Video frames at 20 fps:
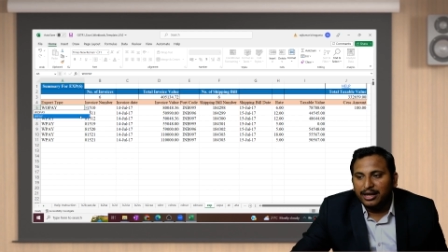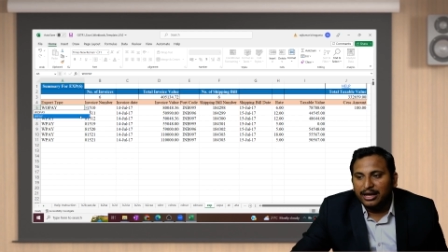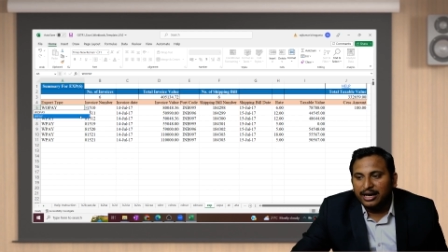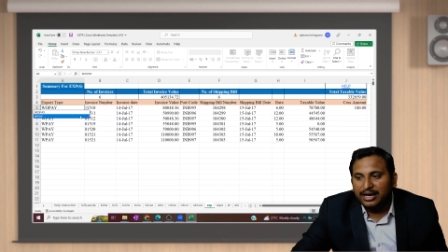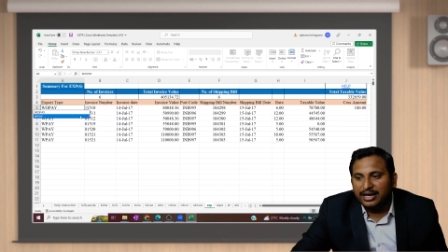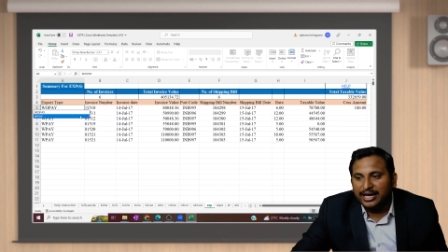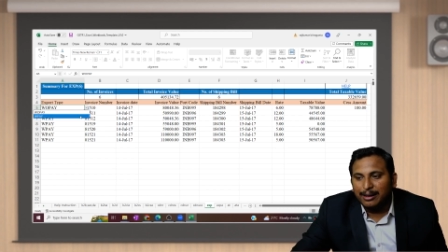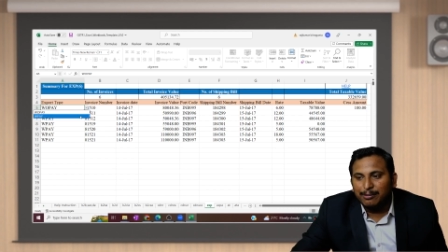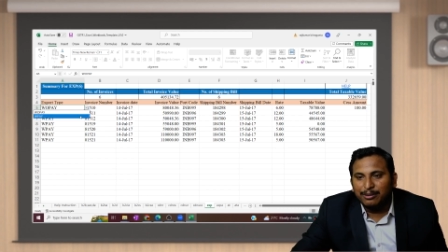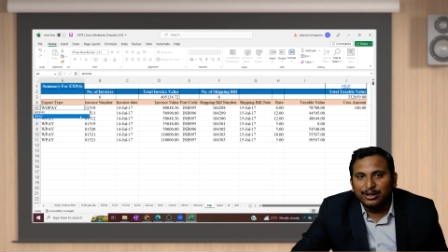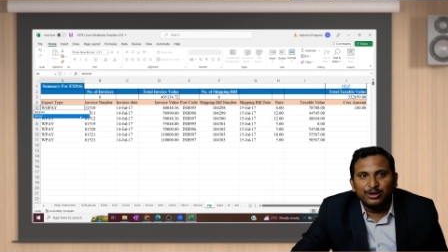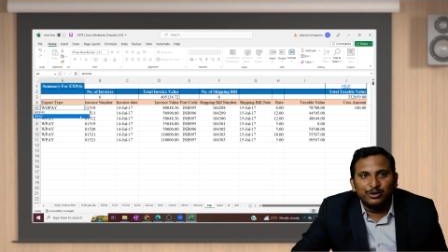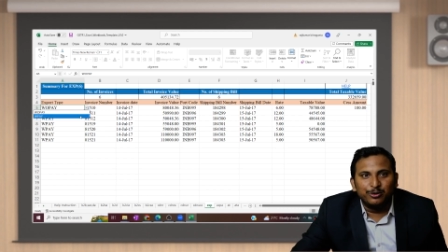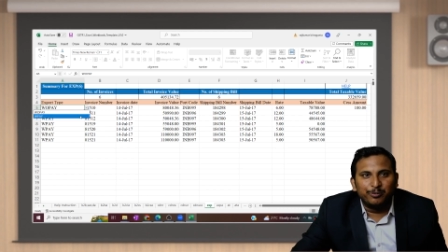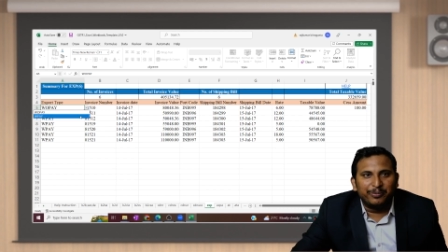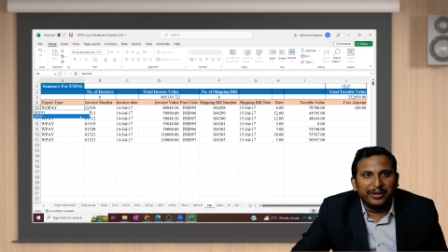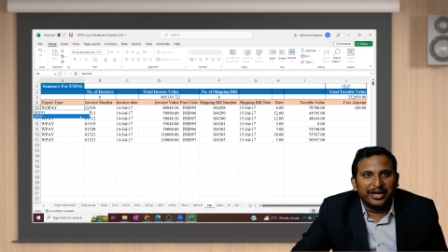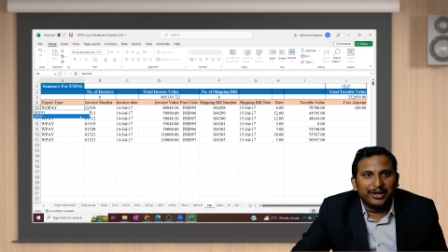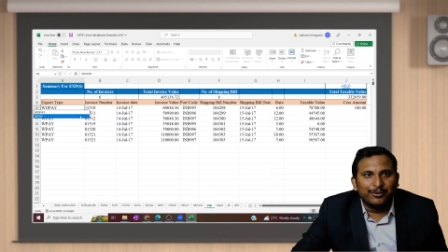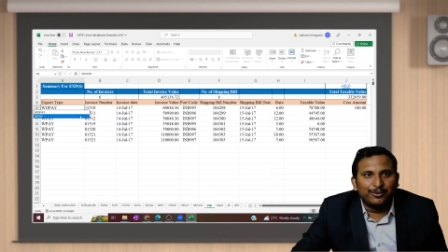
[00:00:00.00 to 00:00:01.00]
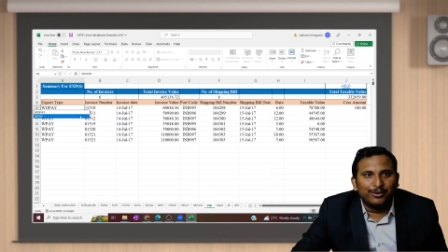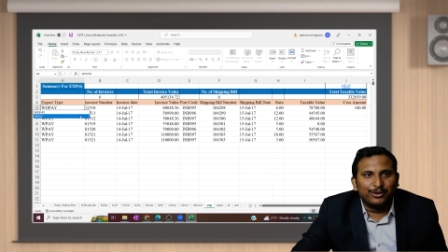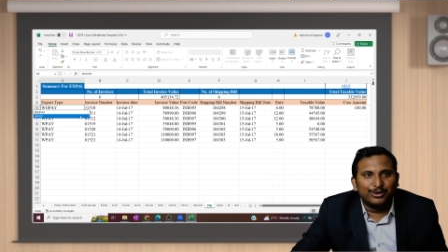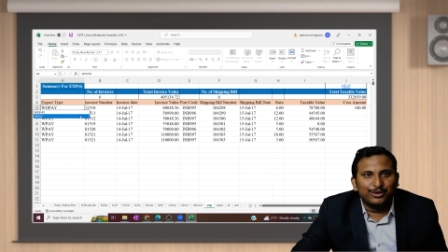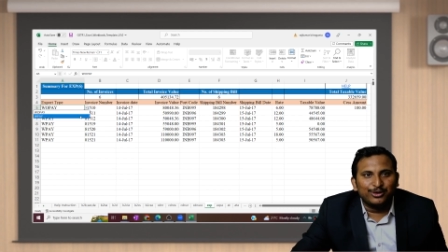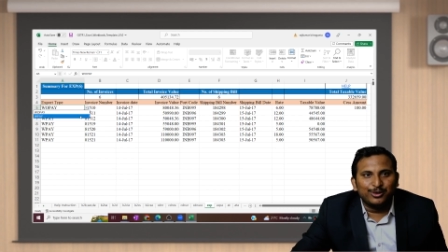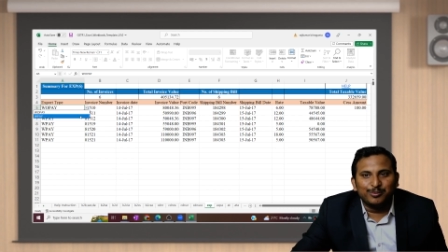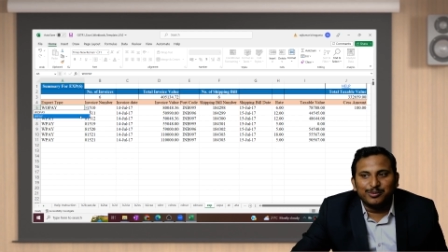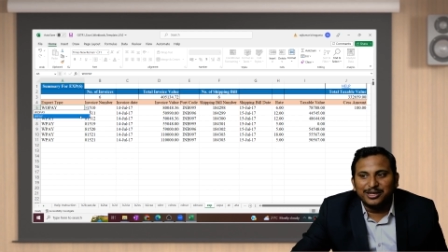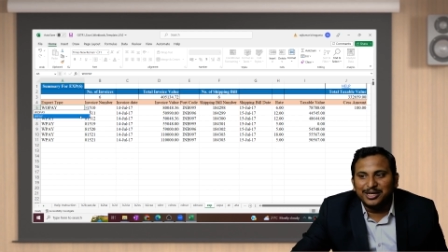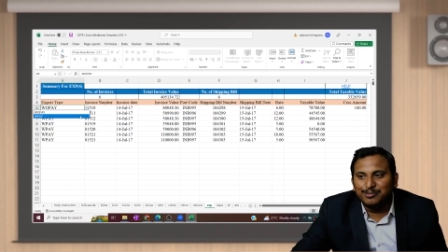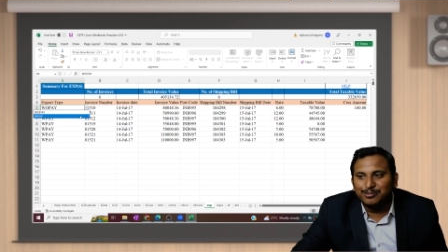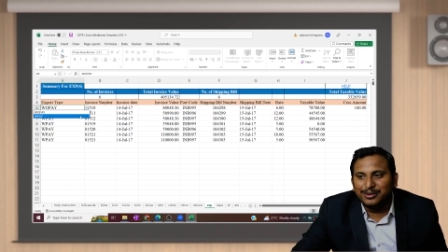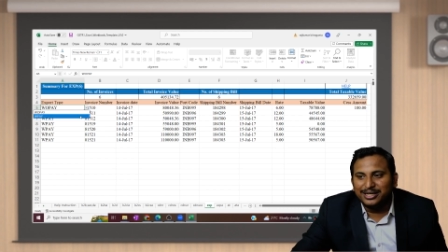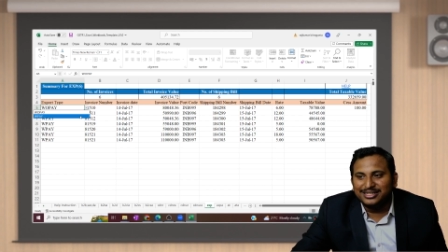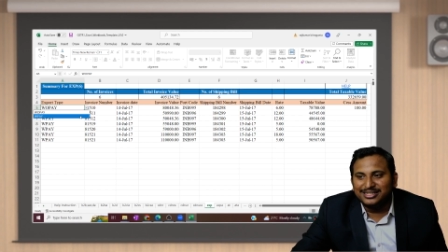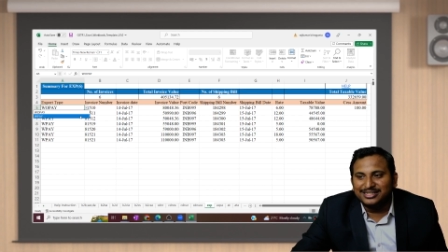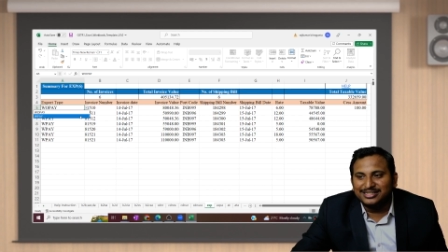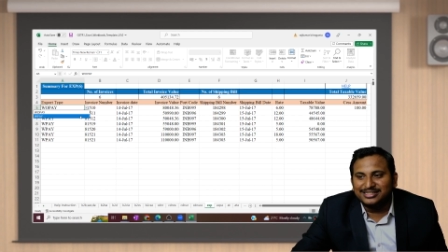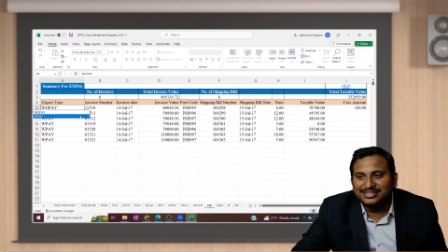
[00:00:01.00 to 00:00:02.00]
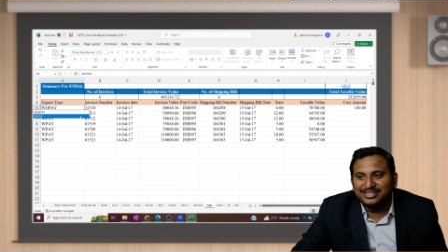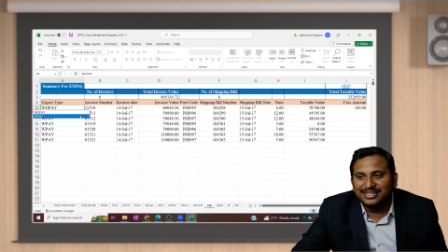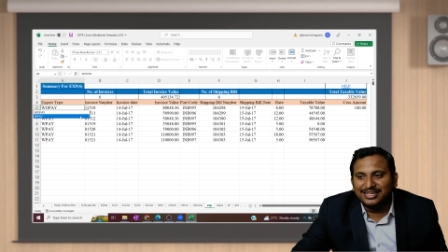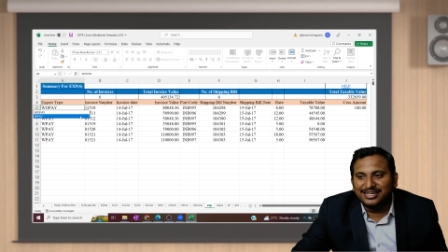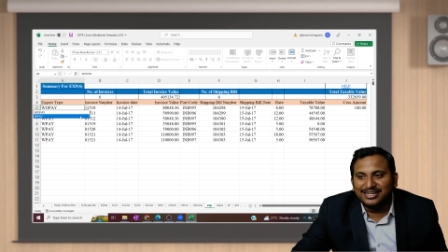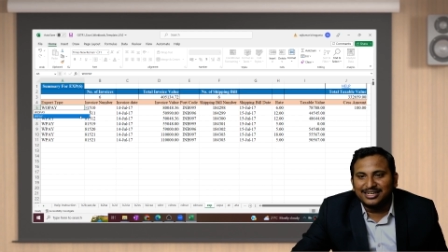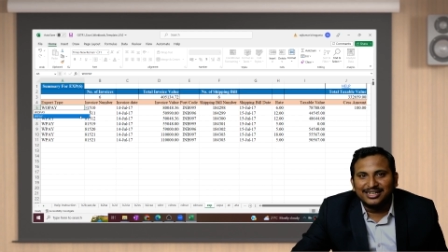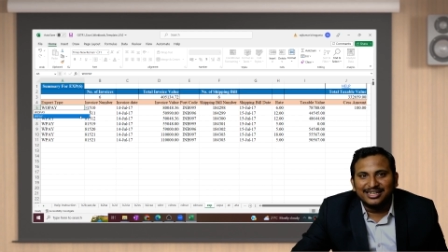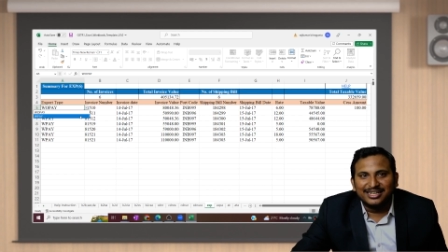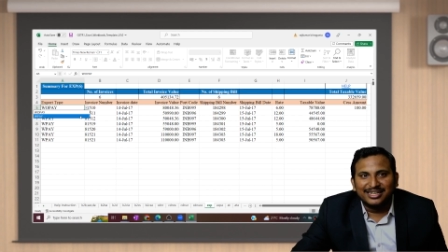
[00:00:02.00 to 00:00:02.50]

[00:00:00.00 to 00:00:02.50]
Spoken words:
W pay. What do you mean by this, sir?